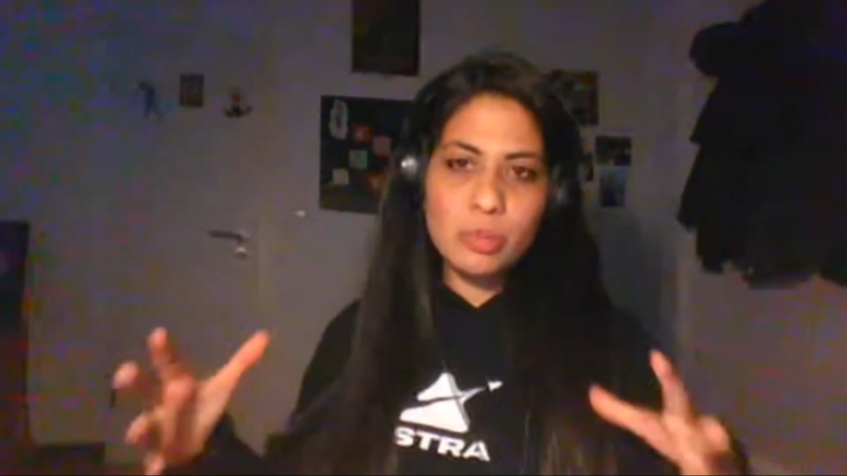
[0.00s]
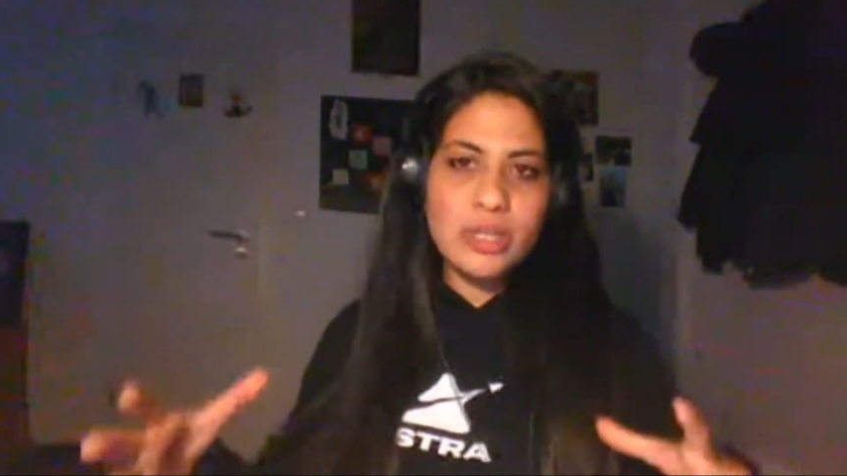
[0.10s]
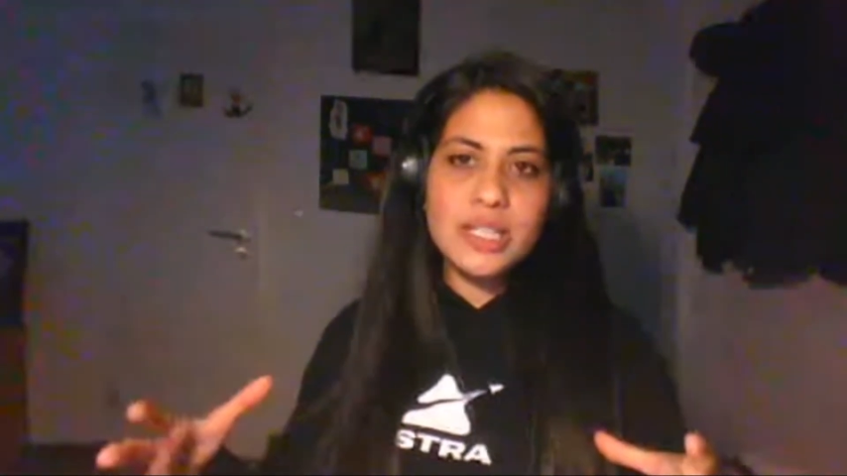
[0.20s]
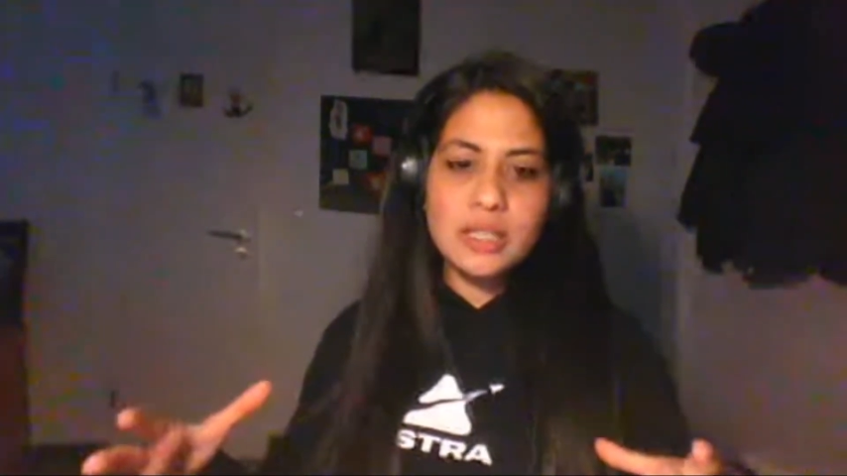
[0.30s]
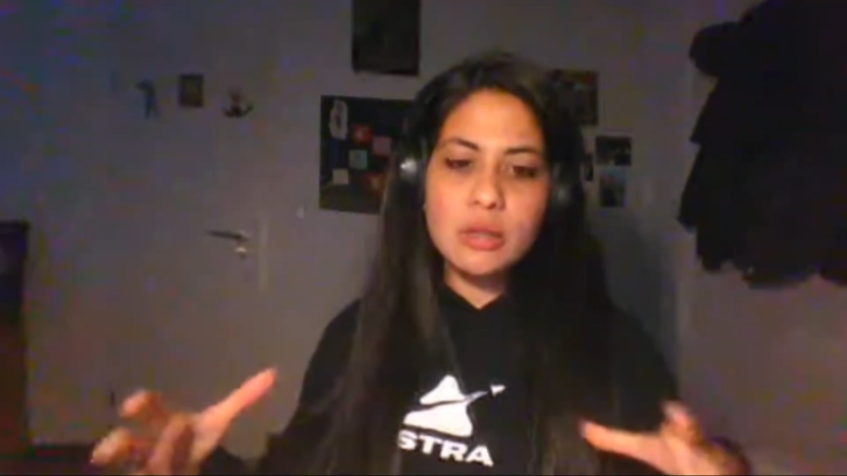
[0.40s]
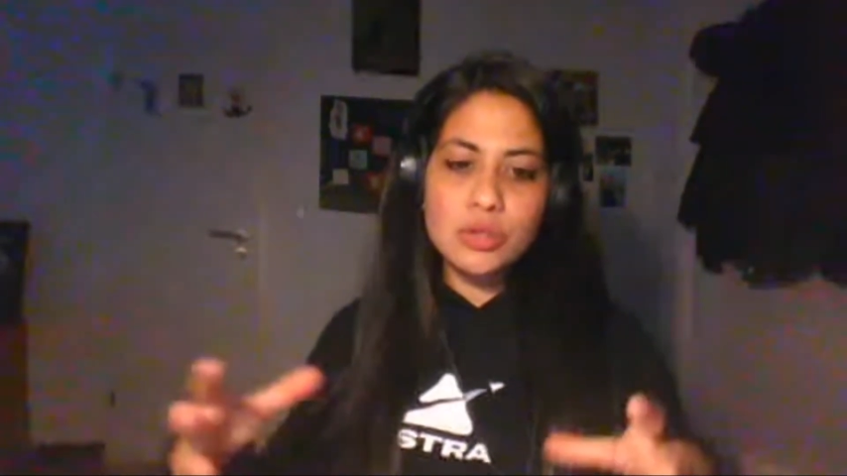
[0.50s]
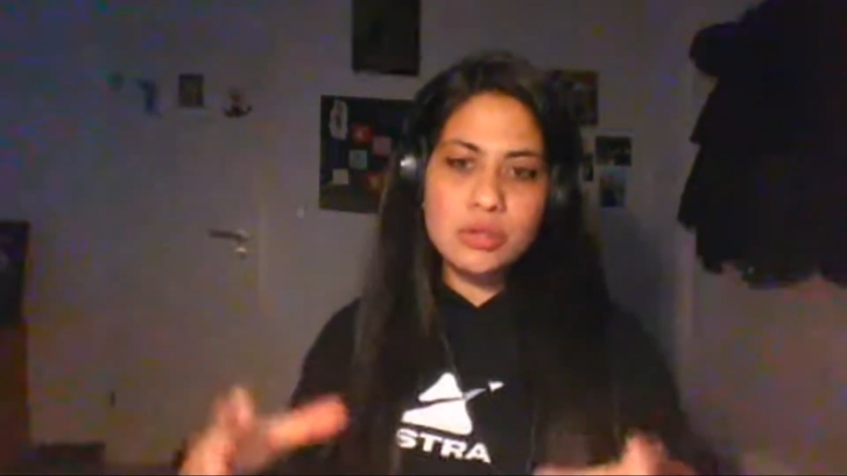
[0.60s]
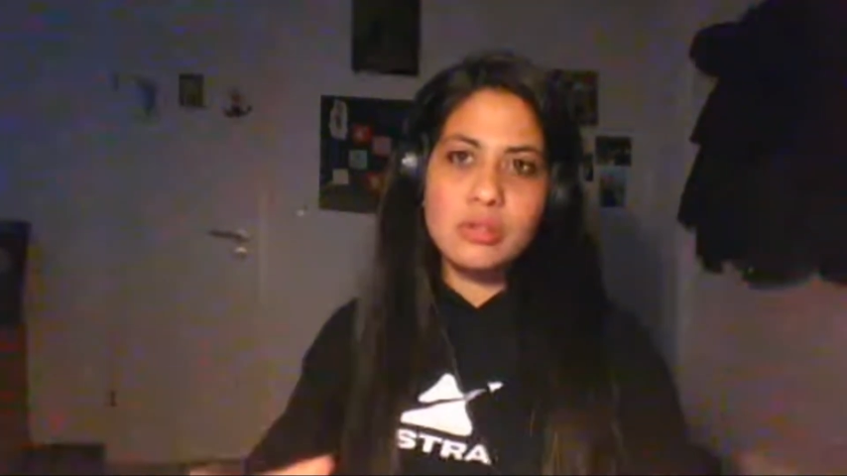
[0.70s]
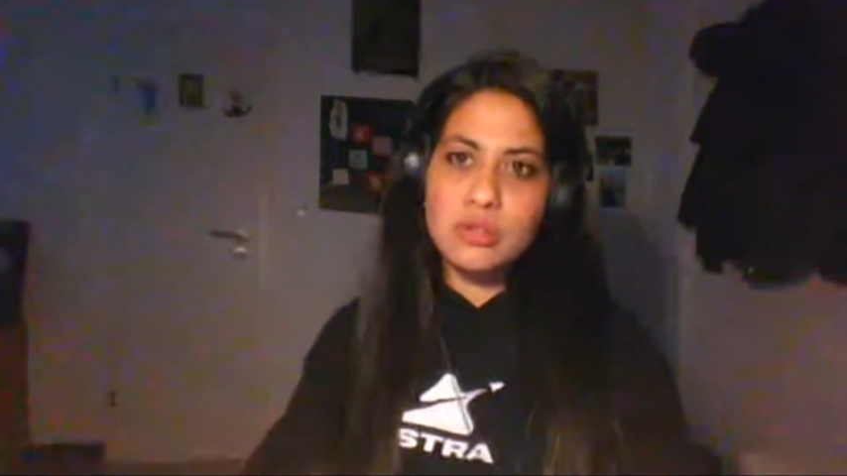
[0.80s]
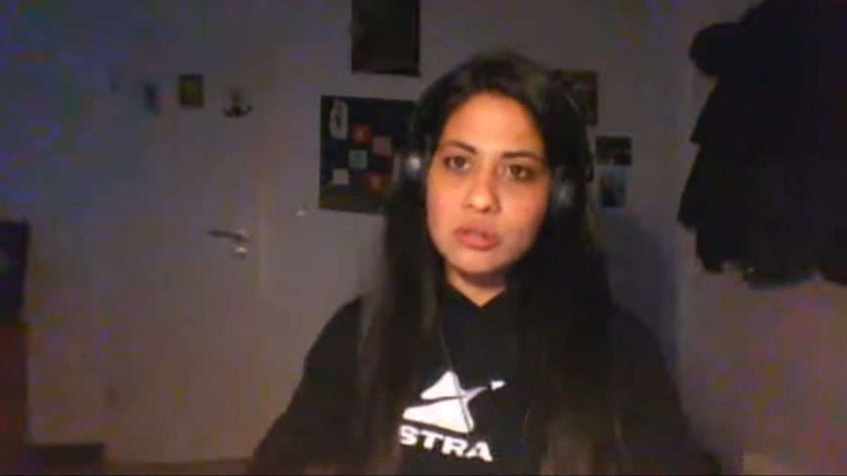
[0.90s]
pretty close
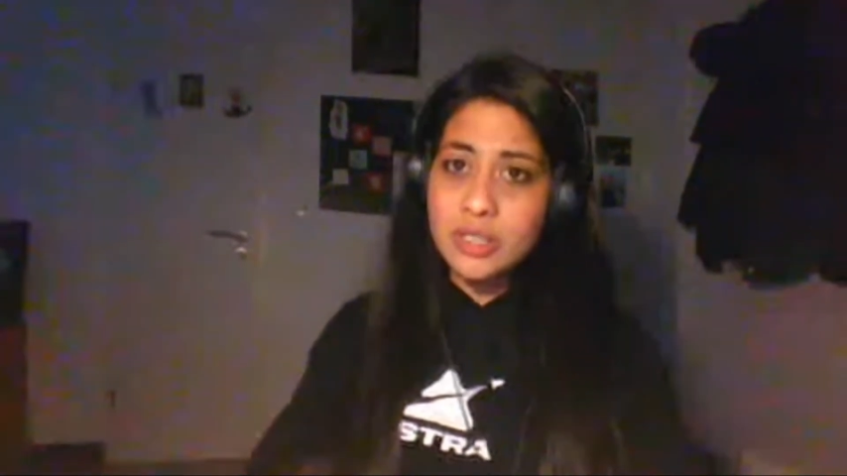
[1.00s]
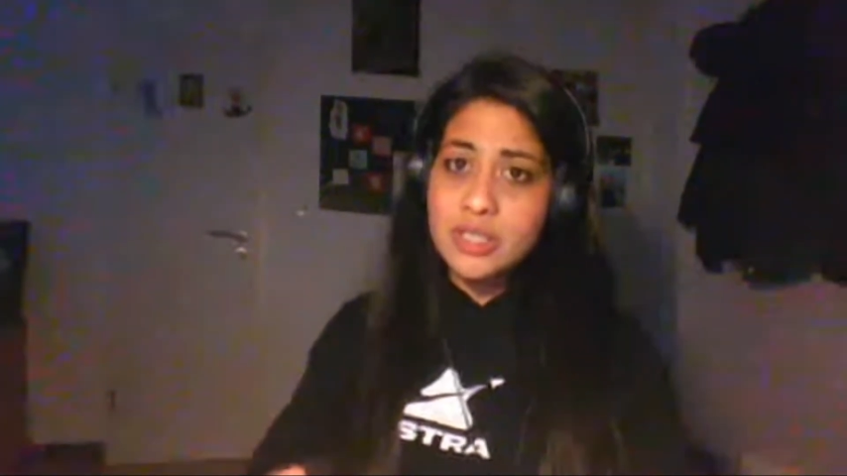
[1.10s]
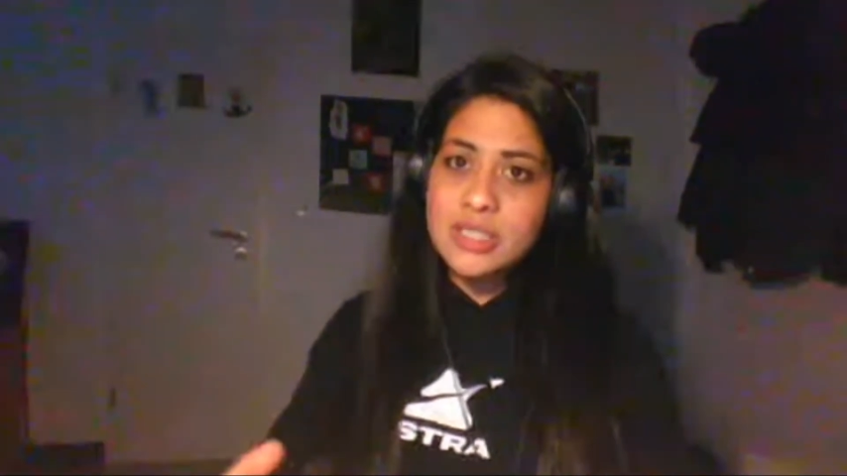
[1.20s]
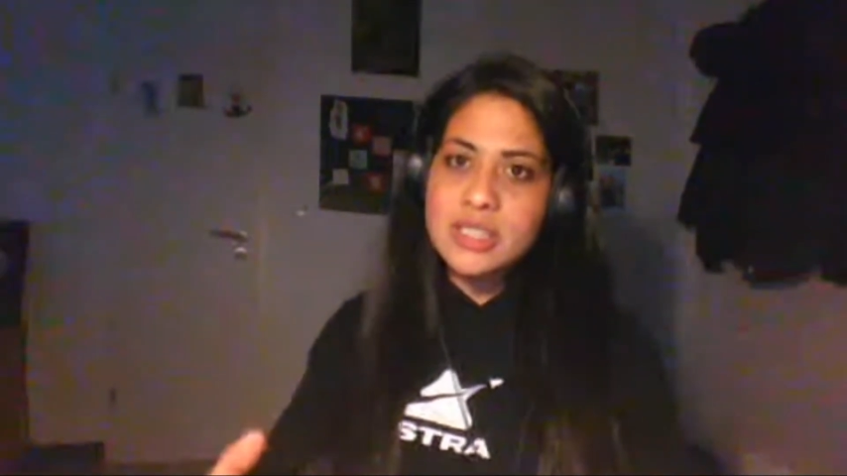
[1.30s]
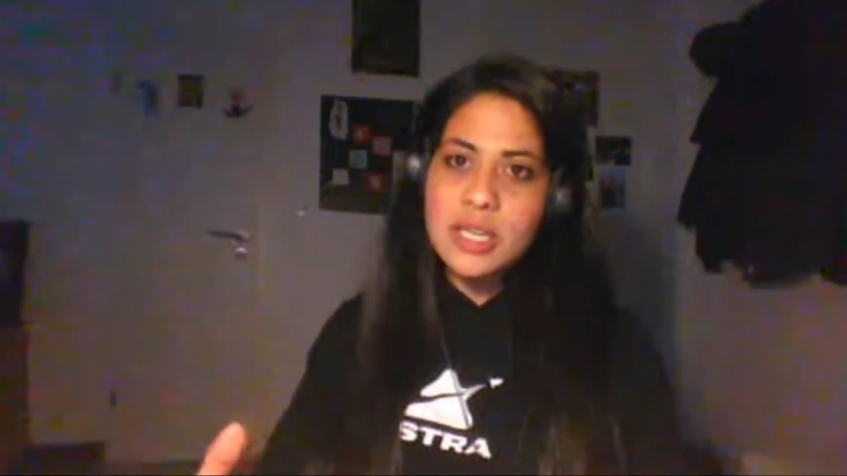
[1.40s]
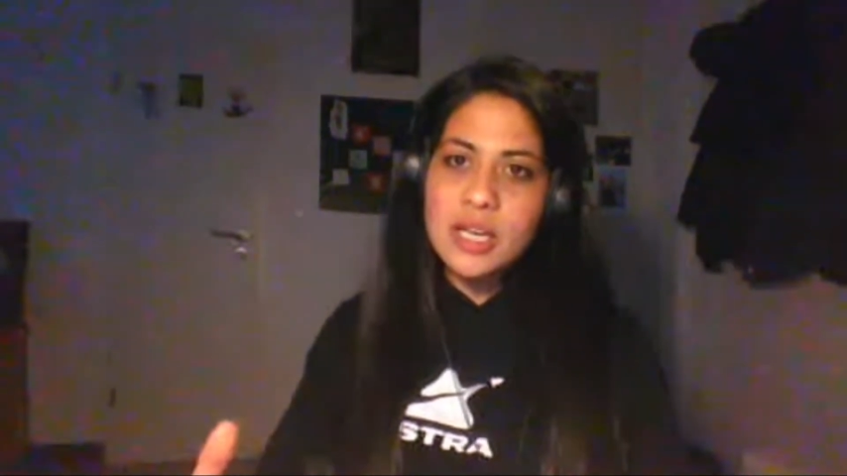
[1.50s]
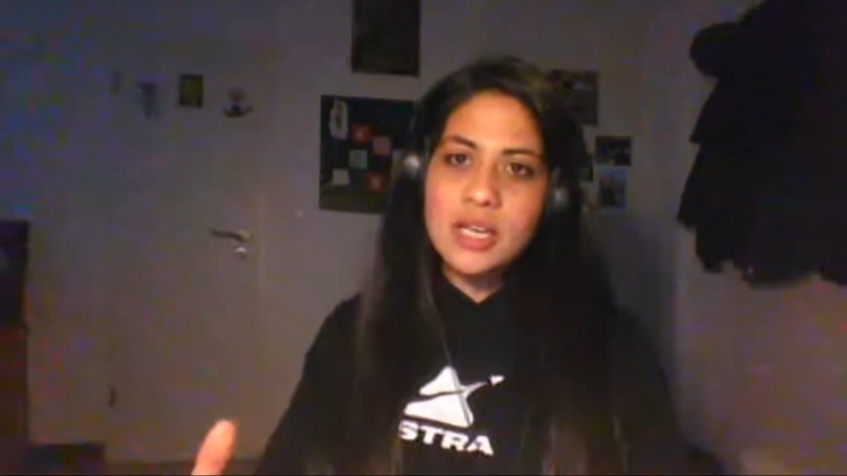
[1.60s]
to the university,